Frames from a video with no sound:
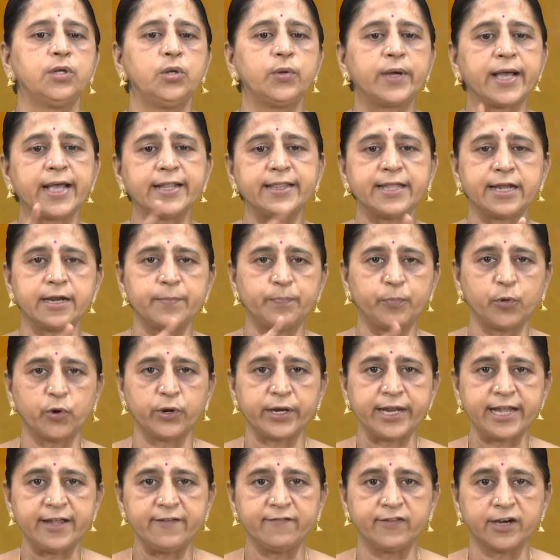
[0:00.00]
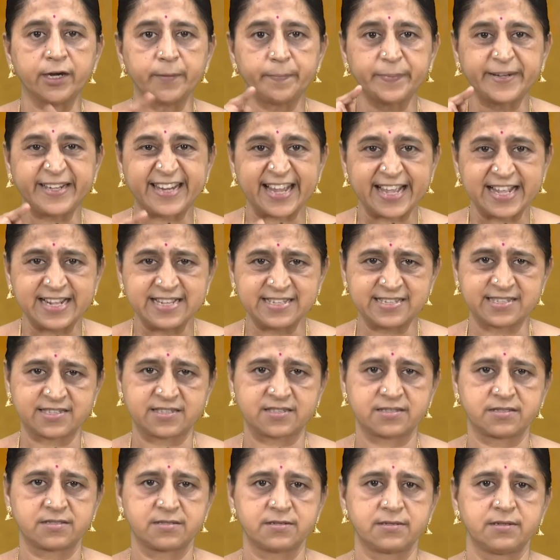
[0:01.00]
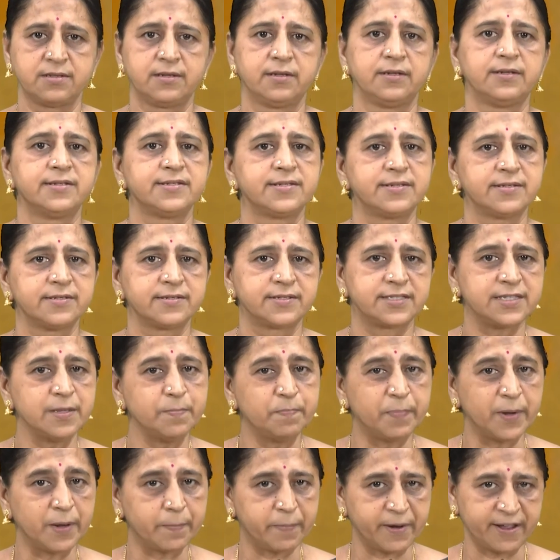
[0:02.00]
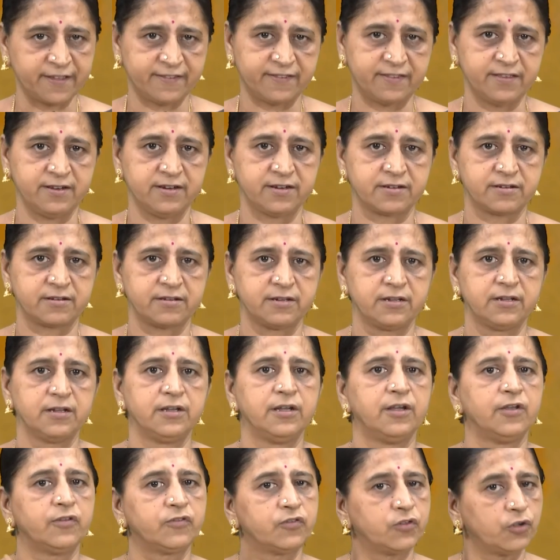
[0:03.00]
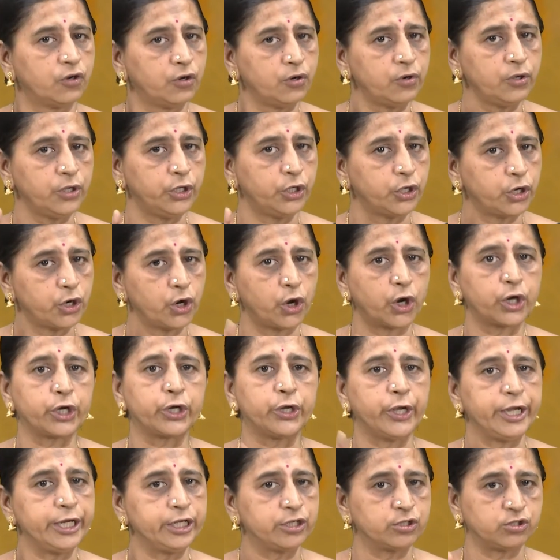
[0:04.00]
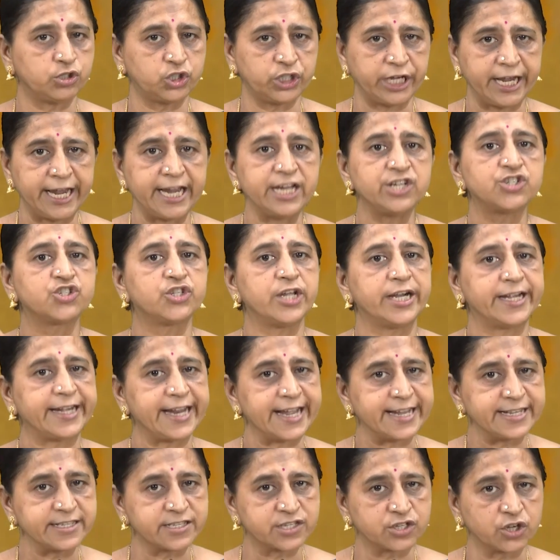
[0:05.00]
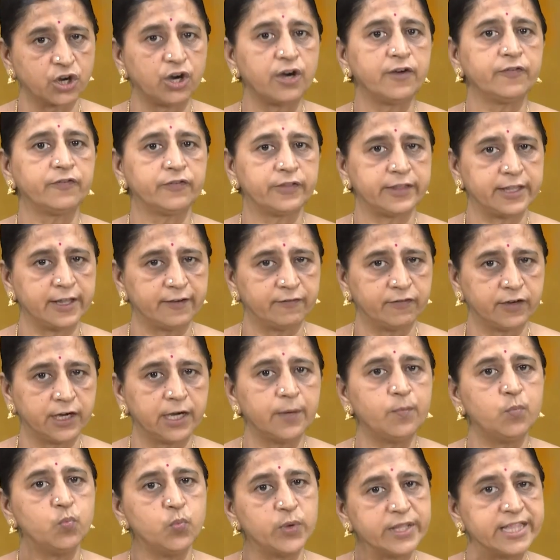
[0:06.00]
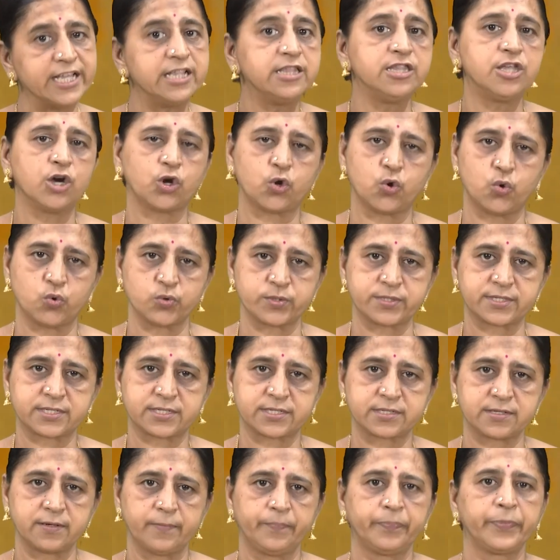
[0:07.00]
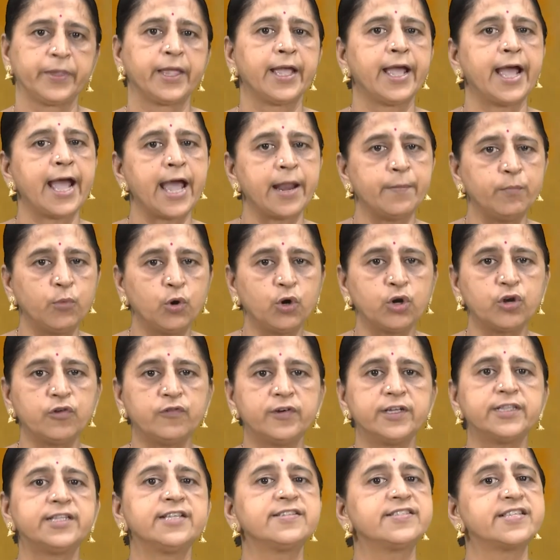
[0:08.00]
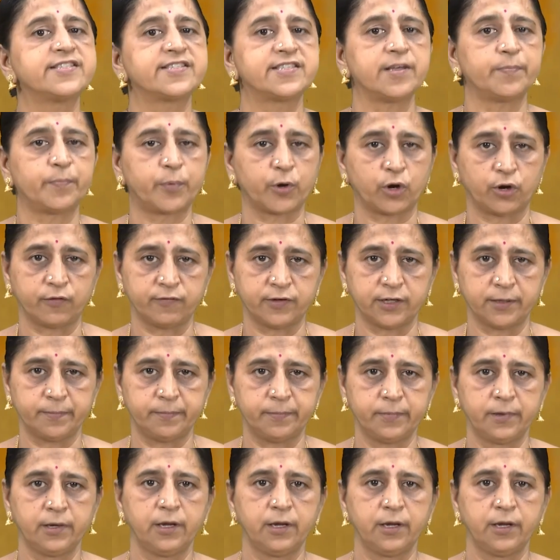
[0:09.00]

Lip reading: look at the reporting verb tells, simple present. So you're not going to change the tense of the verb within the quotes. And moreover, this is a proverb.